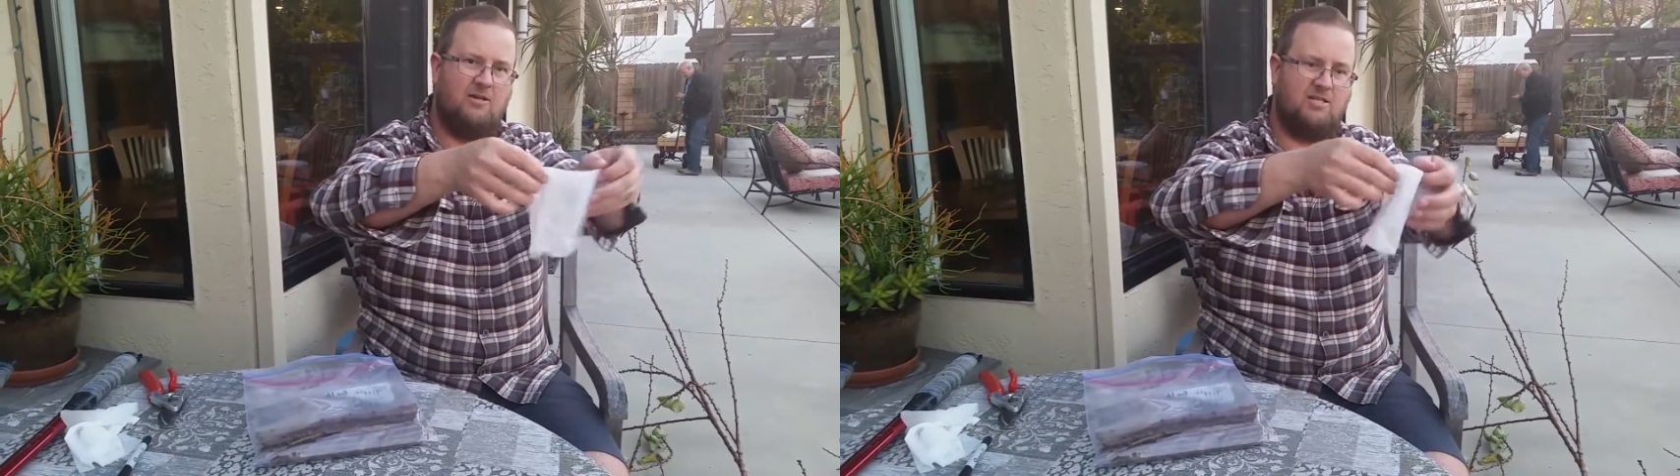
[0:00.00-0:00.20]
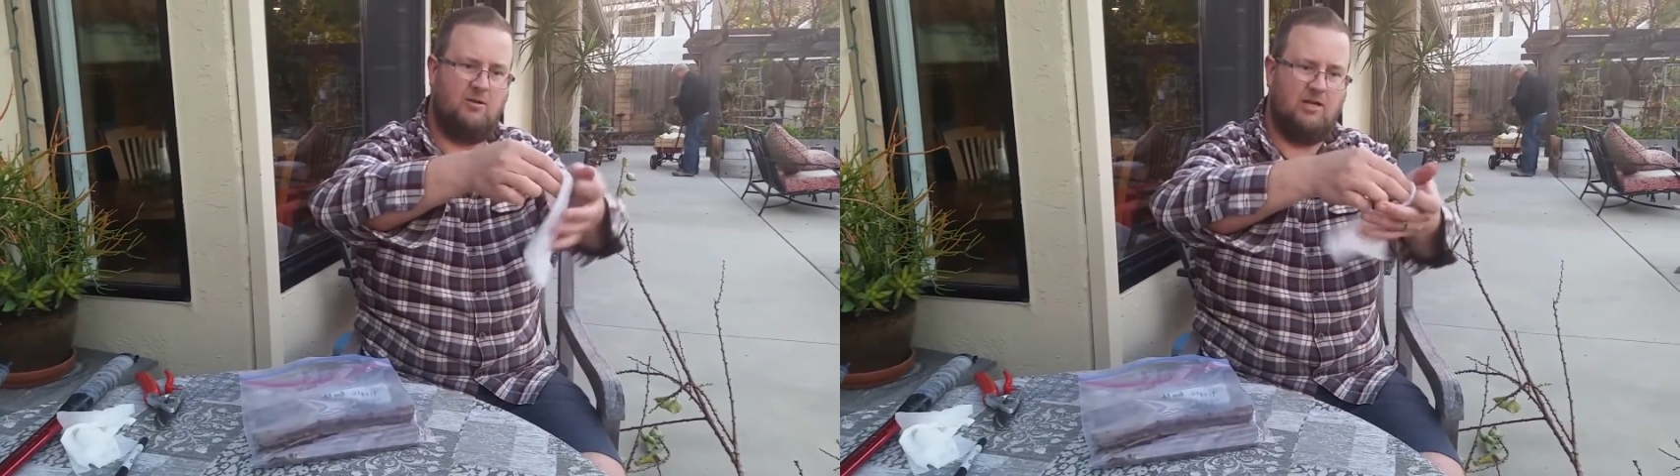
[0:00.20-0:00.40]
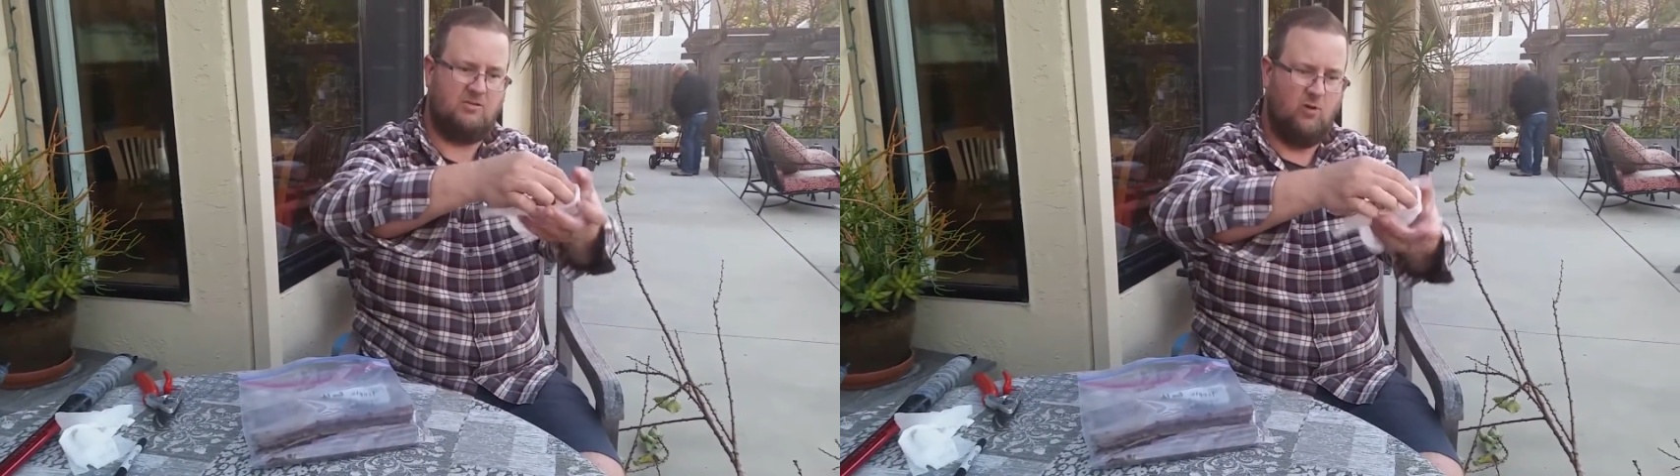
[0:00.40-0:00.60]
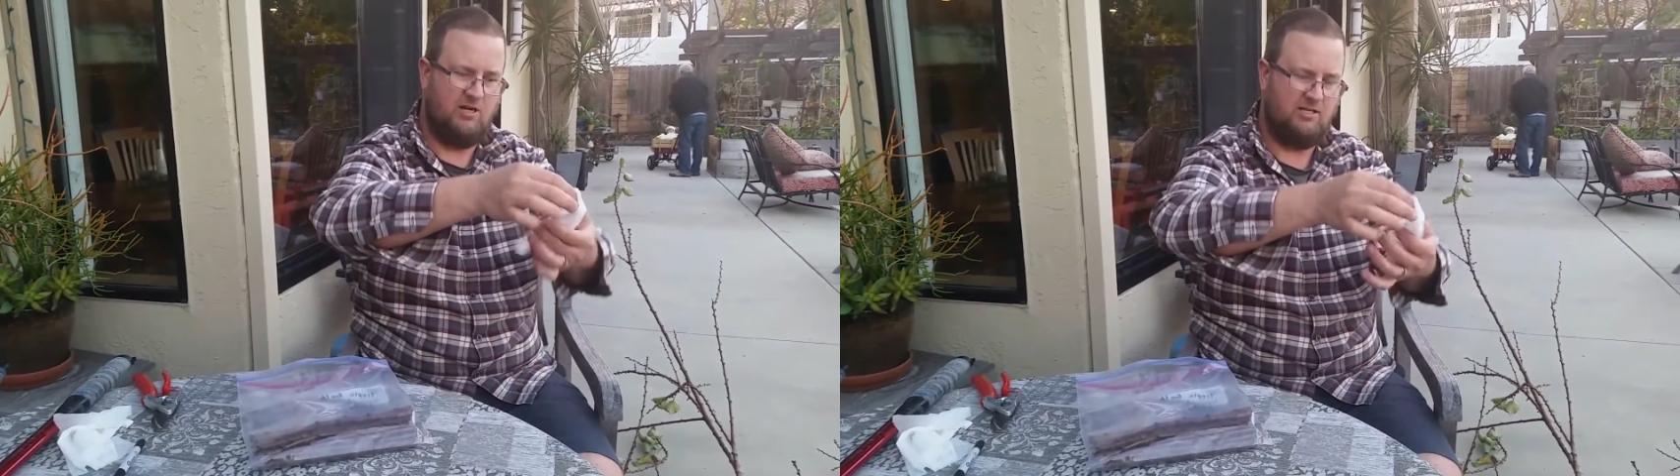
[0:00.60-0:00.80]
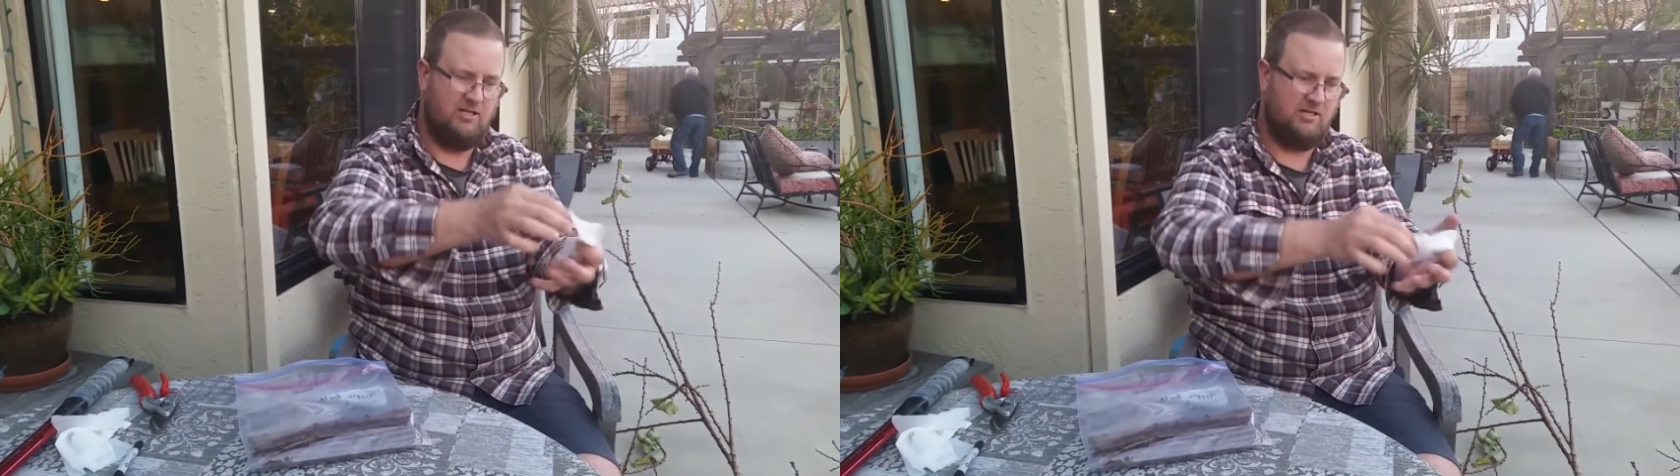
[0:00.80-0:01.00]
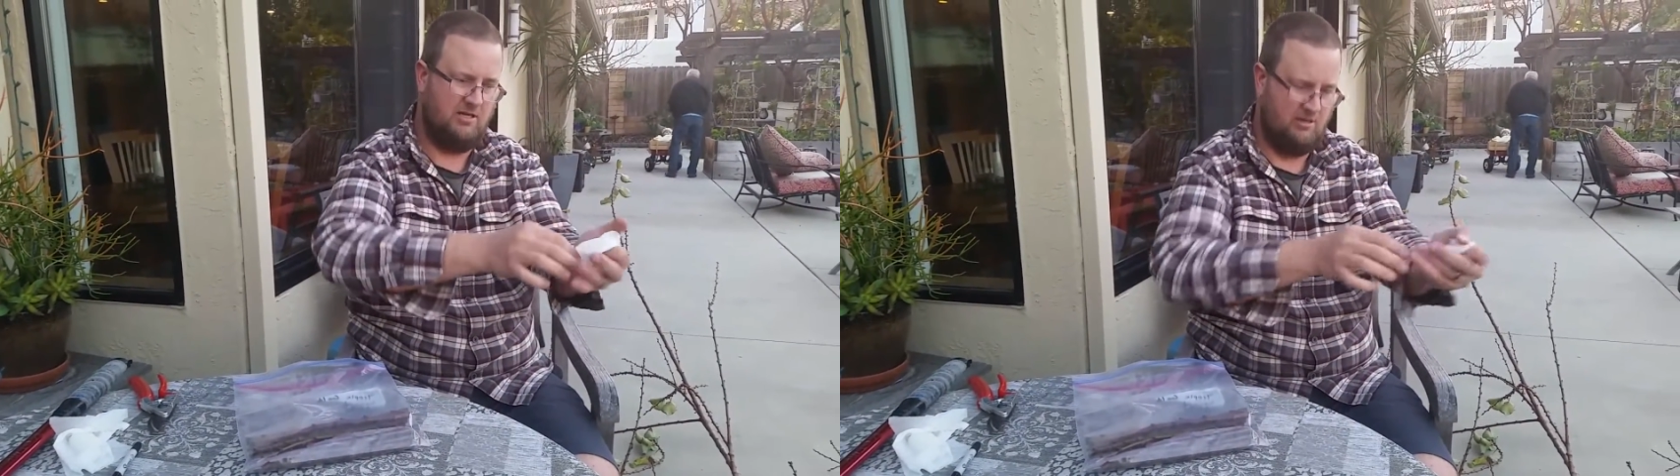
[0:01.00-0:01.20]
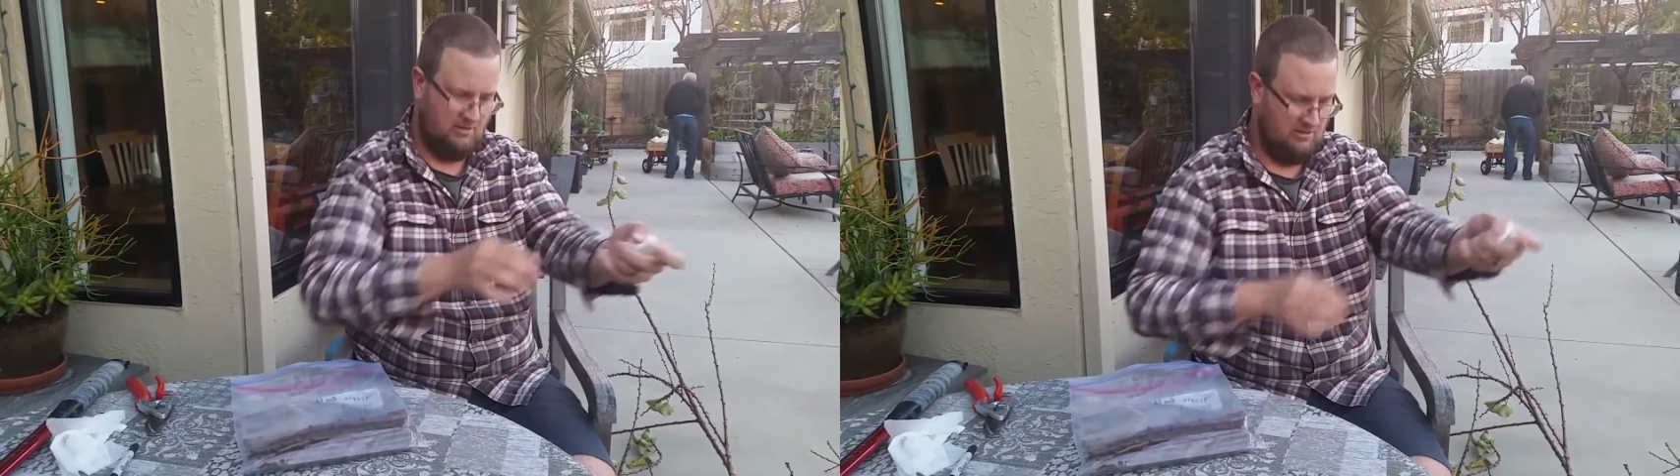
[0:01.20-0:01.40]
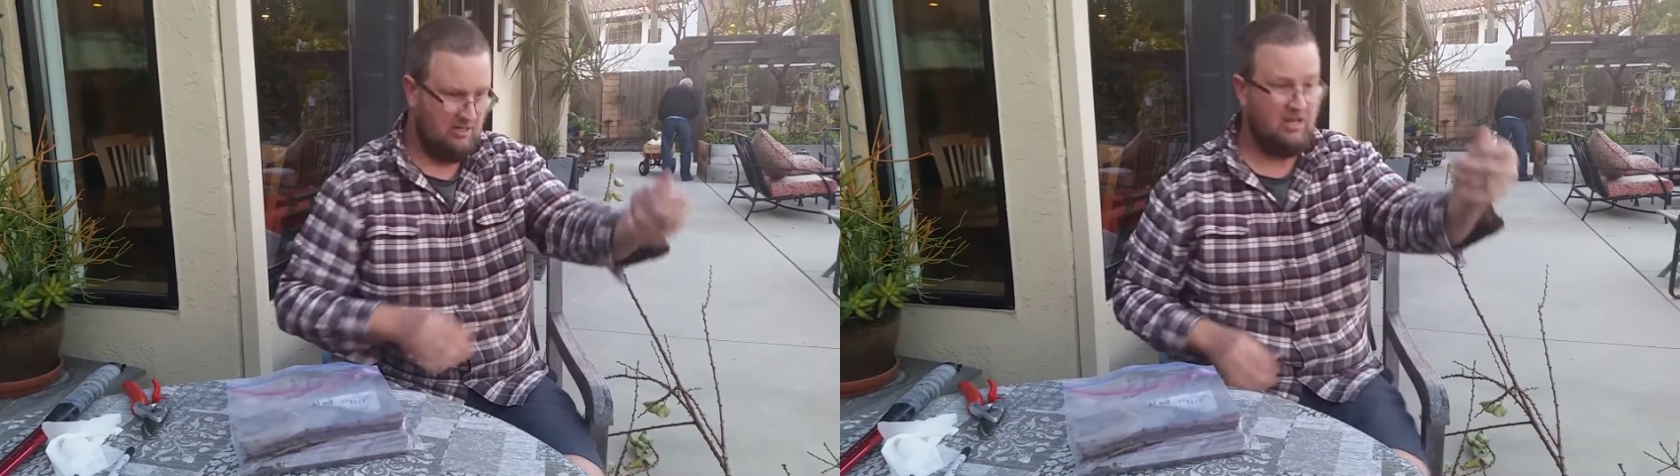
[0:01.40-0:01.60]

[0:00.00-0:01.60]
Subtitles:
So let's watch this here.